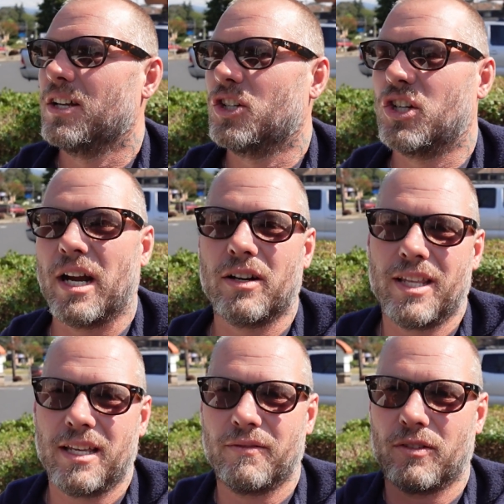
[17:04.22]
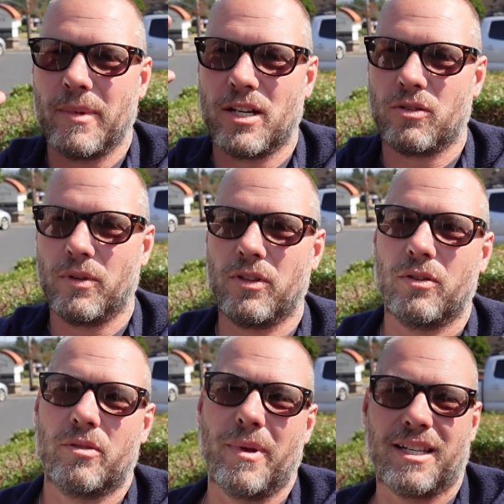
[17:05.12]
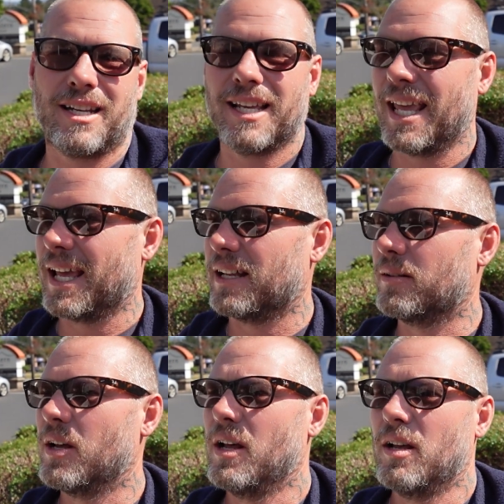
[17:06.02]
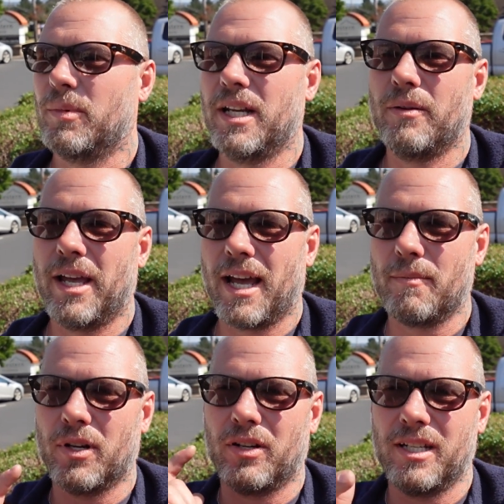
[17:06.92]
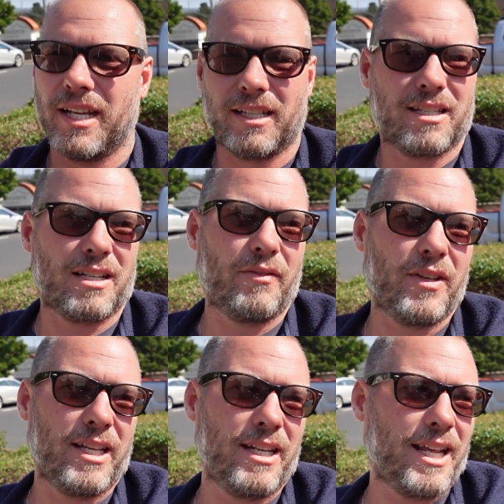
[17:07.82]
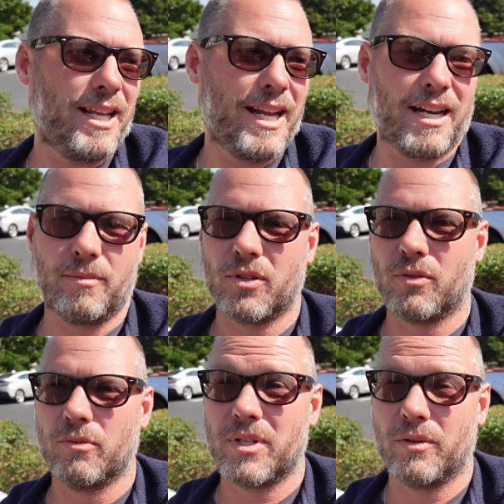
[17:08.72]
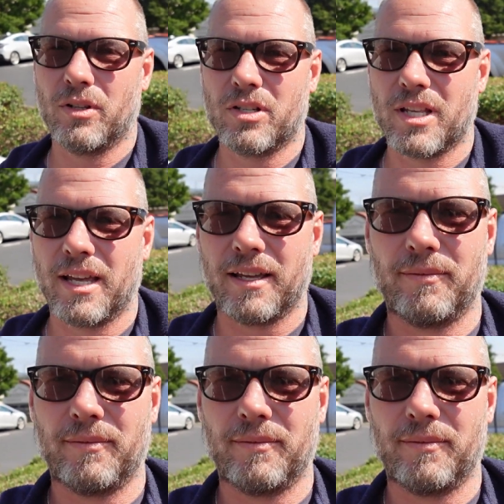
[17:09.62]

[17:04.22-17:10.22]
share the information with you as best I can. But anyway, I'm gonna go ahead and take this stuff in and head up to the room, see what it looks like.